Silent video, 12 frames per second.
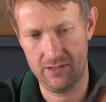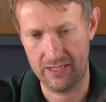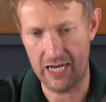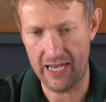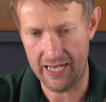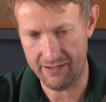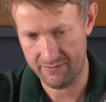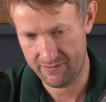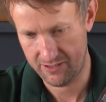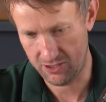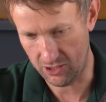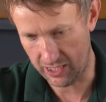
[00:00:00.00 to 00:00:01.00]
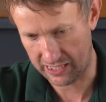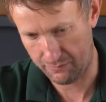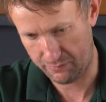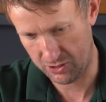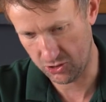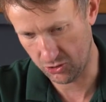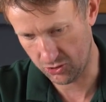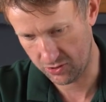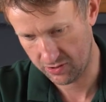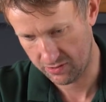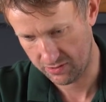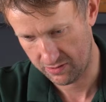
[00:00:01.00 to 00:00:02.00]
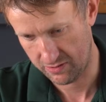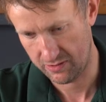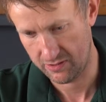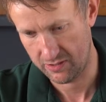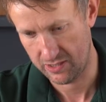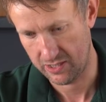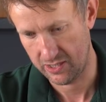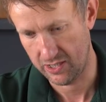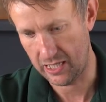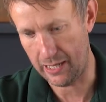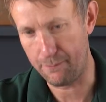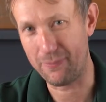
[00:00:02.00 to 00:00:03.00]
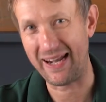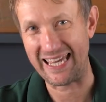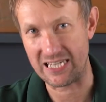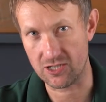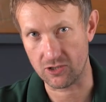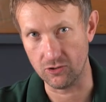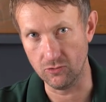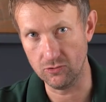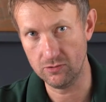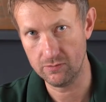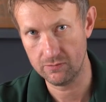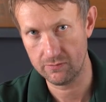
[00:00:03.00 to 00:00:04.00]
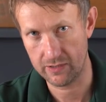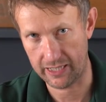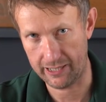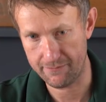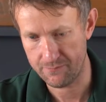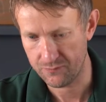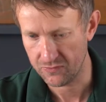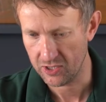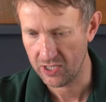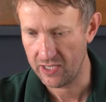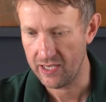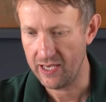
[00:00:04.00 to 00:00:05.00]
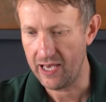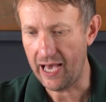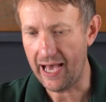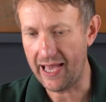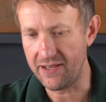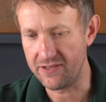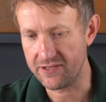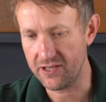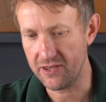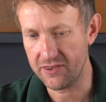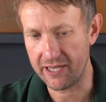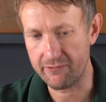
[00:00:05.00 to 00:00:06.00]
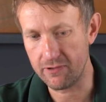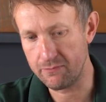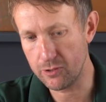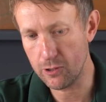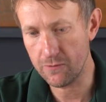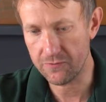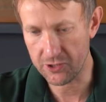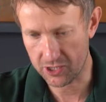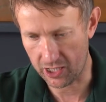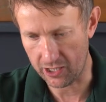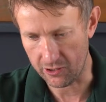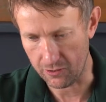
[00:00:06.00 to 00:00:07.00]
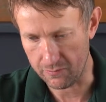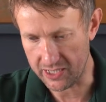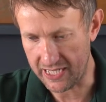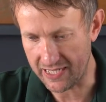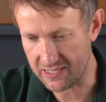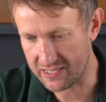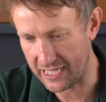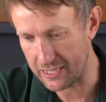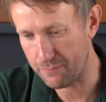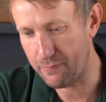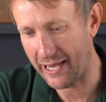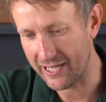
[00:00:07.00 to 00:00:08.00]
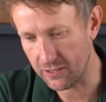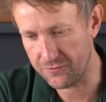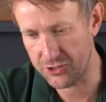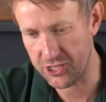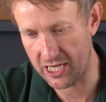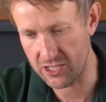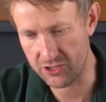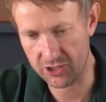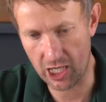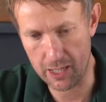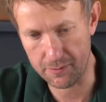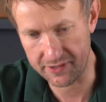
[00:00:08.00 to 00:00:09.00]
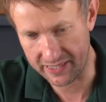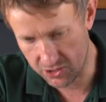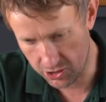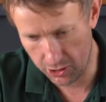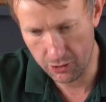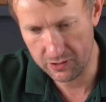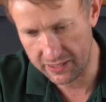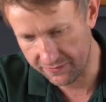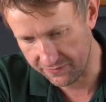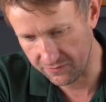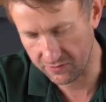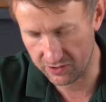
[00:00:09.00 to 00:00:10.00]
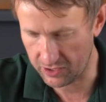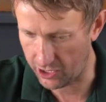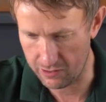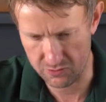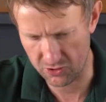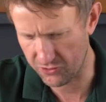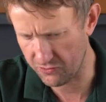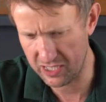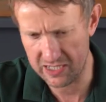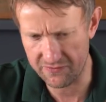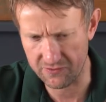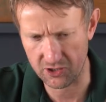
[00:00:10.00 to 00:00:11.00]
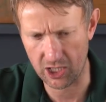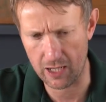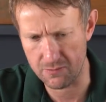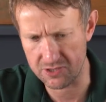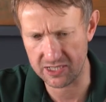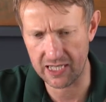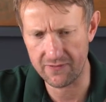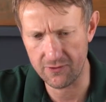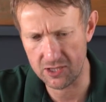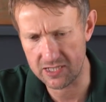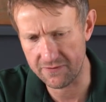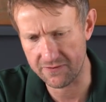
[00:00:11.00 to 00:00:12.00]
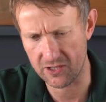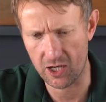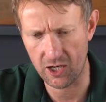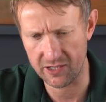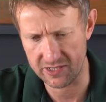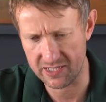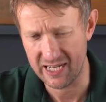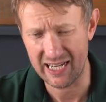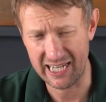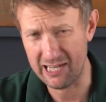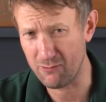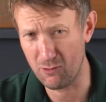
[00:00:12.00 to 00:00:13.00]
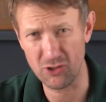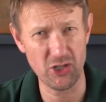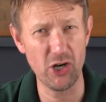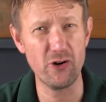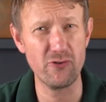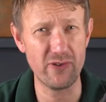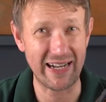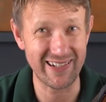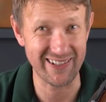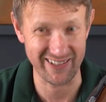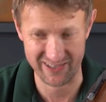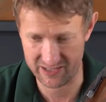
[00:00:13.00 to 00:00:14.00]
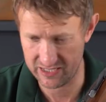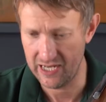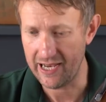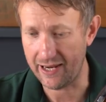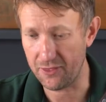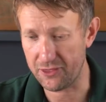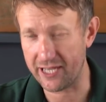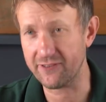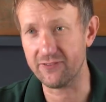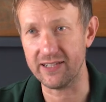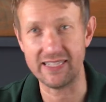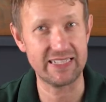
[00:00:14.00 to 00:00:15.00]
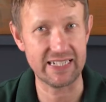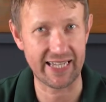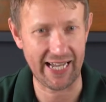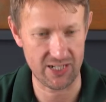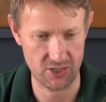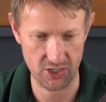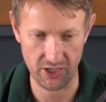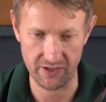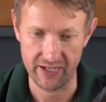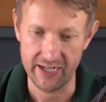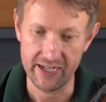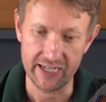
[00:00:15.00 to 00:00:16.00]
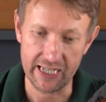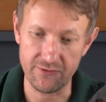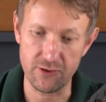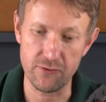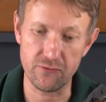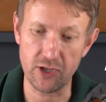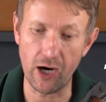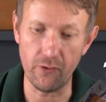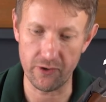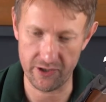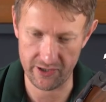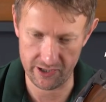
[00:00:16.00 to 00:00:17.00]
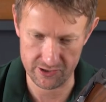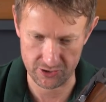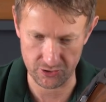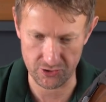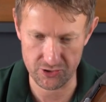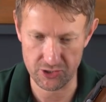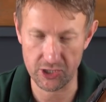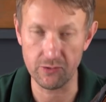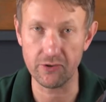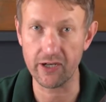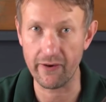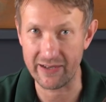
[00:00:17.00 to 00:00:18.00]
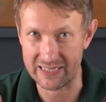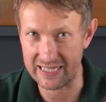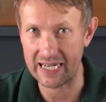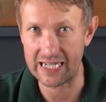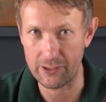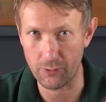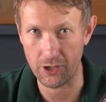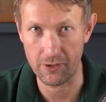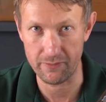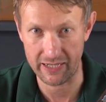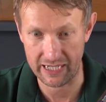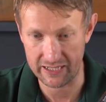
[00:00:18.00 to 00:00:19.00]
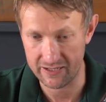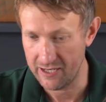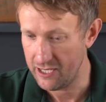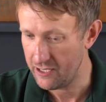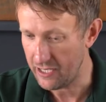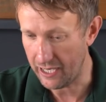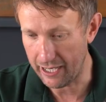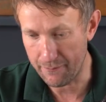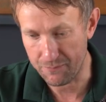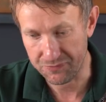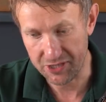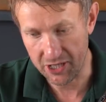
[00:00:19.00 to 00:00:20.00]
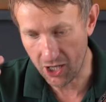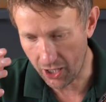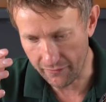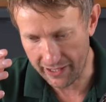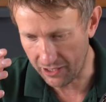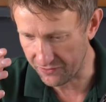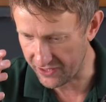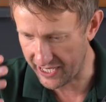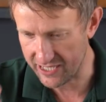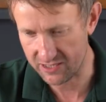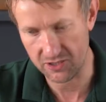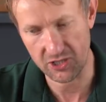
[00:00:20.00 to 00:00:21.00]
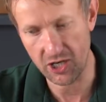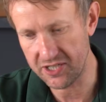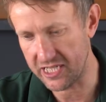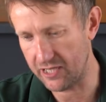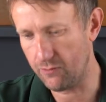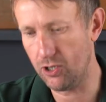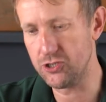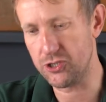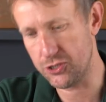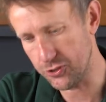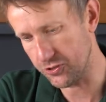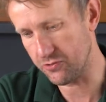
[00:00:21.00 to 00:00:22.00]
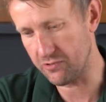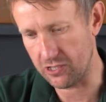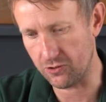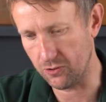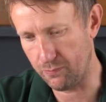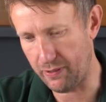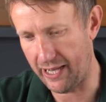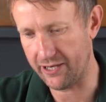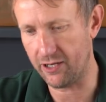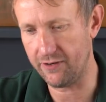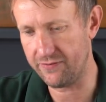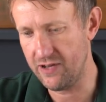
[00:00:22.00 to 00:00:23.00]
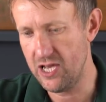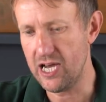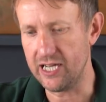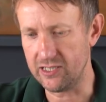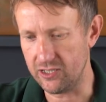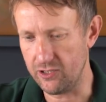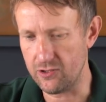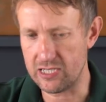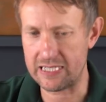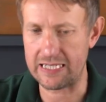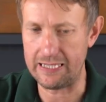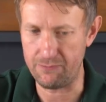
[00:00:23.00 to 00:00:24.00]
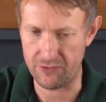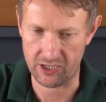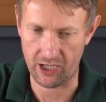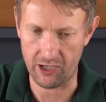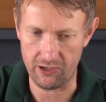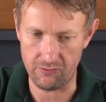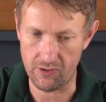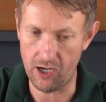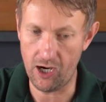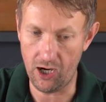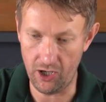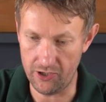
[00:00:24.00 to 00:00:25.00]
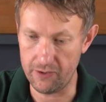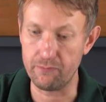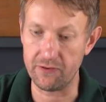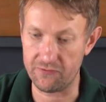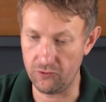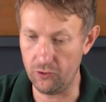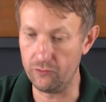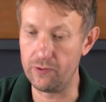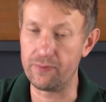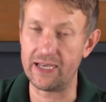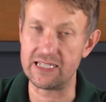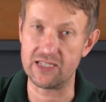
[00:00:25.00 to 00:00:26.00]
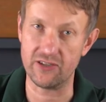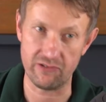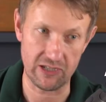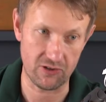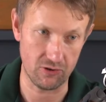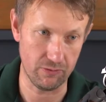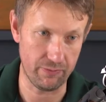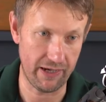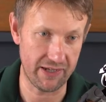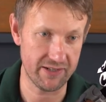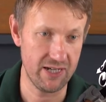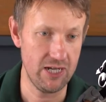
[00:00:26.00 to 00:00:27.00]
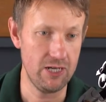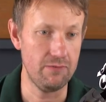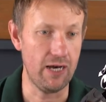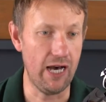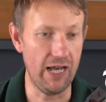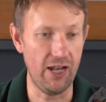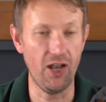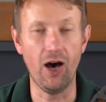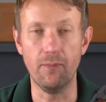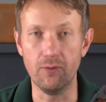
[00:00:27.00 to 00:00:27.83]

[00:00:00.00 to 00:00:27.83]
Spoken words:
like that, looked like it'd been done at play school, okay? And they removed the comb, and you had to take the pad off to change the comb, and they had 2 different combs or 3 different combs that gave you a different height. It was horrendous, and thankfully it didn't catch on. If you've got one of those guns, you will know exactly what I mean. They are out there, so the idea was you took the recoil pad off and you slipped the comb on before replacing the recoil pad. A lot